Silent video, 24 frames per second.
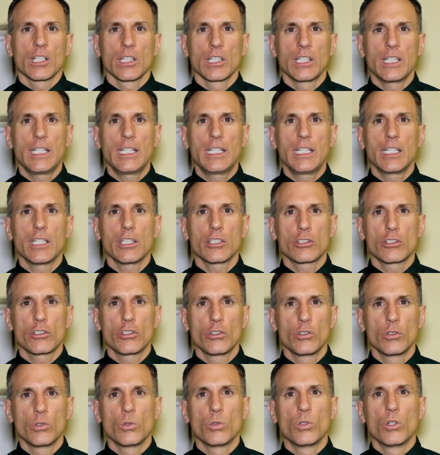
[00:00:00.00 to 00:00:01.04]
leading
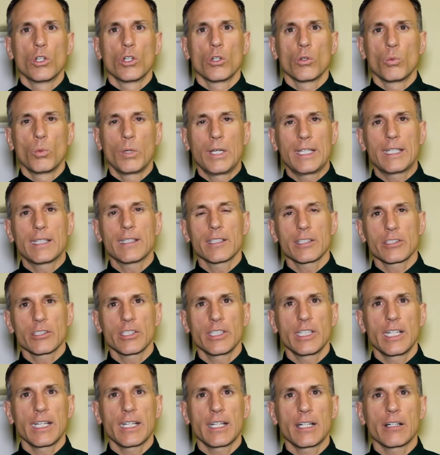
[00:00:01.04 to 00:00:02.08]
to
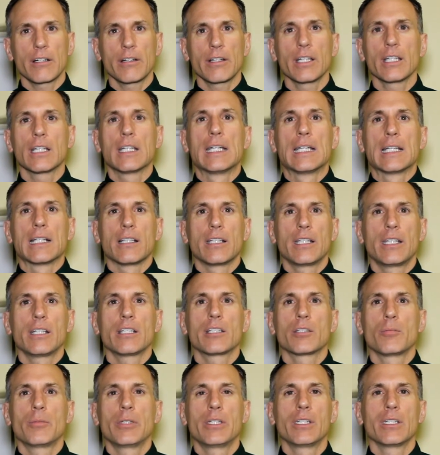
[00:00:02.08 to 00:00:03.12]
weakness in that area,
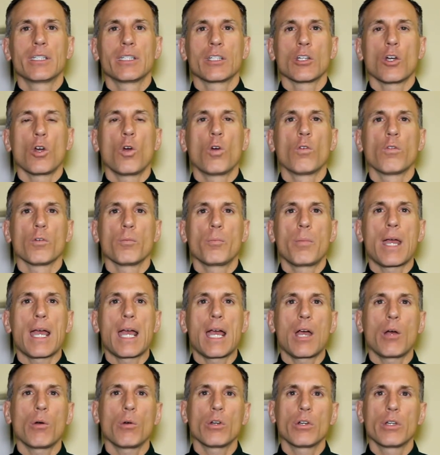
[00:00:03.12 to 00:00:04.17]
leading to being
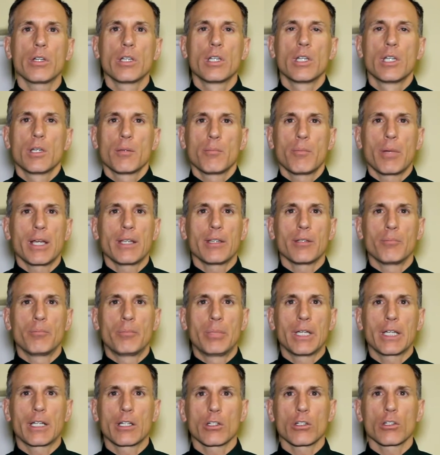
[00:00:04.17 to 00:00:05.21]
overpowered by the
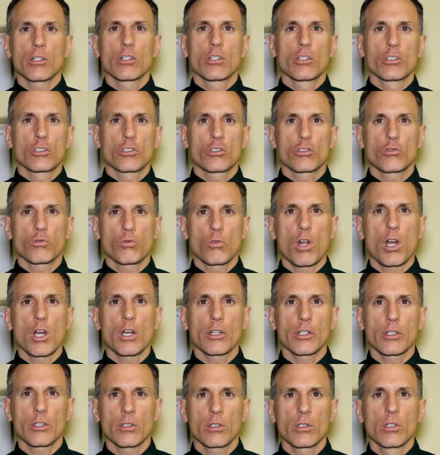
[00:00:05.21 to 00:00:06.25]
bigger,
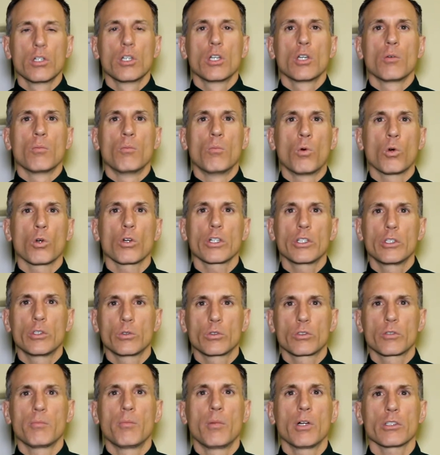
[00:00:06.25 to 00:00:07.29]
stronger, more
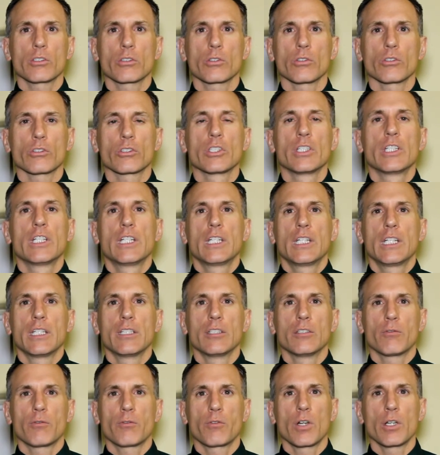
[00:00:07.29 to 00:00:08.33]
used muscles
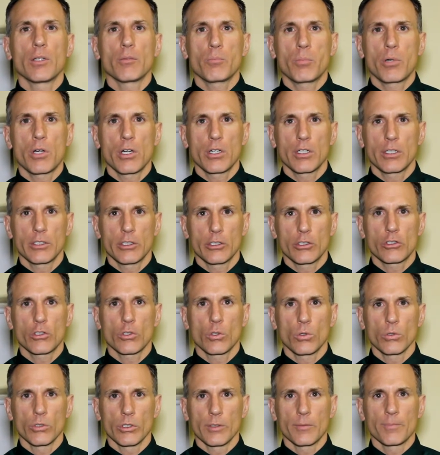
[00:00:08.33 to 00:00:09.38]
in the front part of the
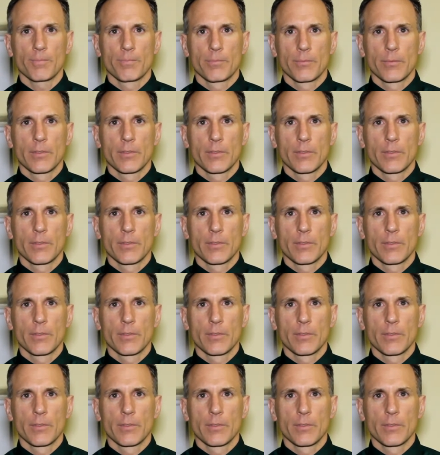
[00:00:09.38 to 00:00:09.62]
shoulder.